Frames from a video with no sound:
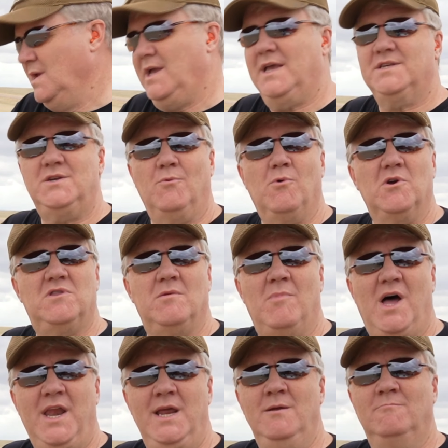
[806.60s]
Is it worth the
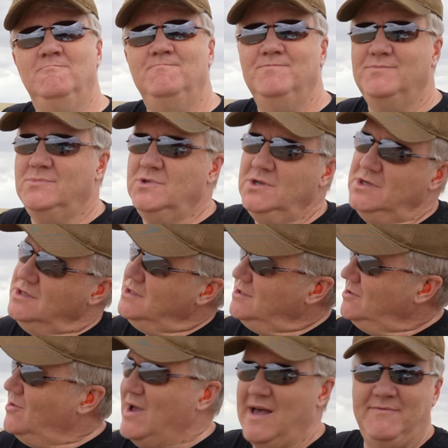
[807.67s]
money?
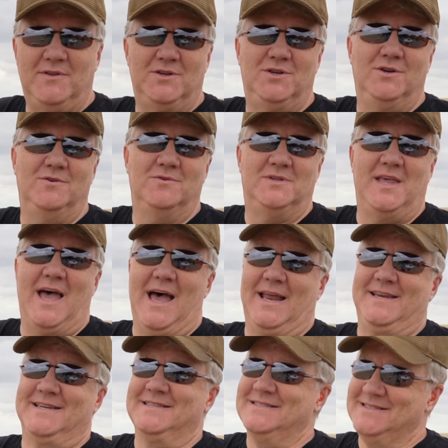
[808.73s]
You have to choose
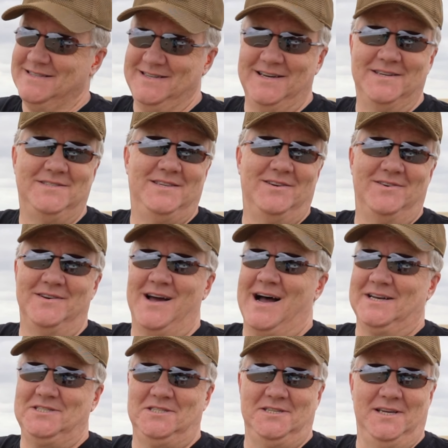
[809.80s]
that because they're
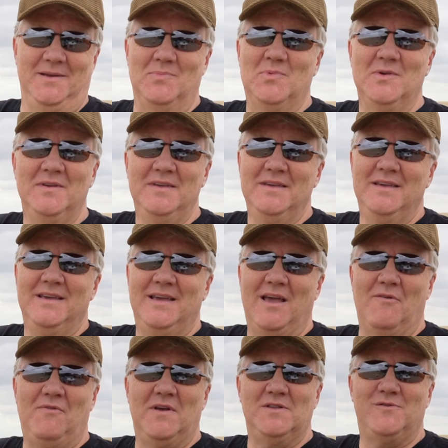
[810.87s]
not cheap.
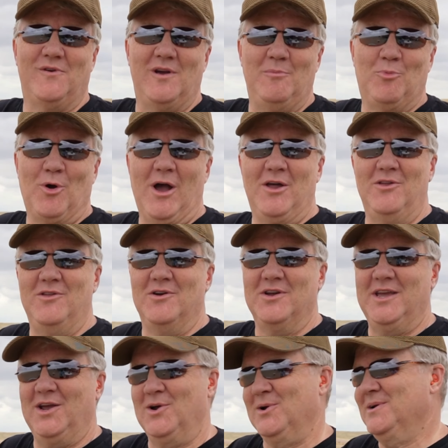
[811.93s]
FN's very proud of their
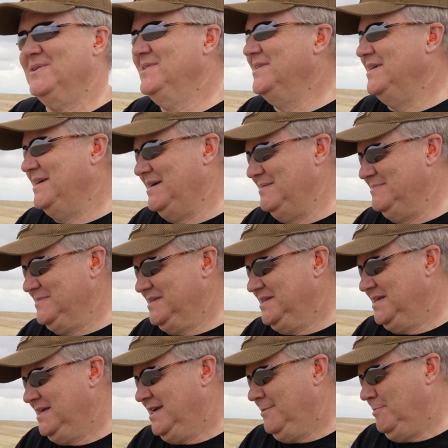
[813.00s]
gear,
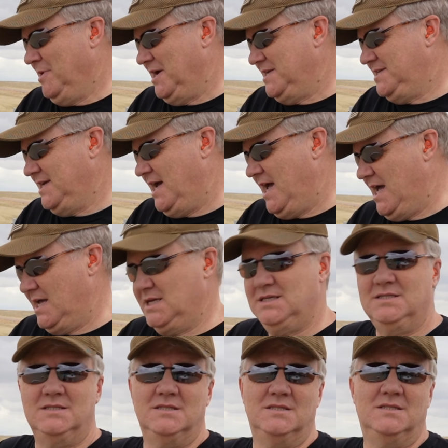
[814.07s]
but
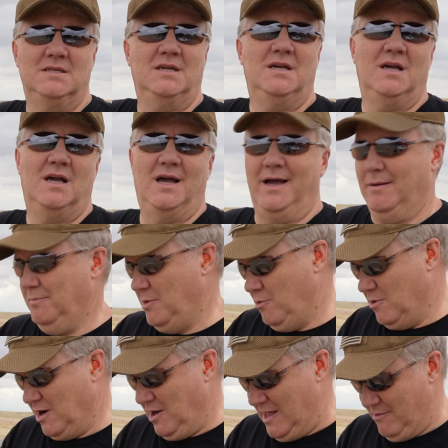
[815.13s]

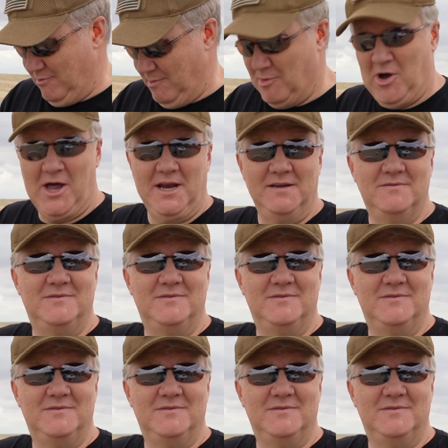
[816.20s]
we're glad we bought it.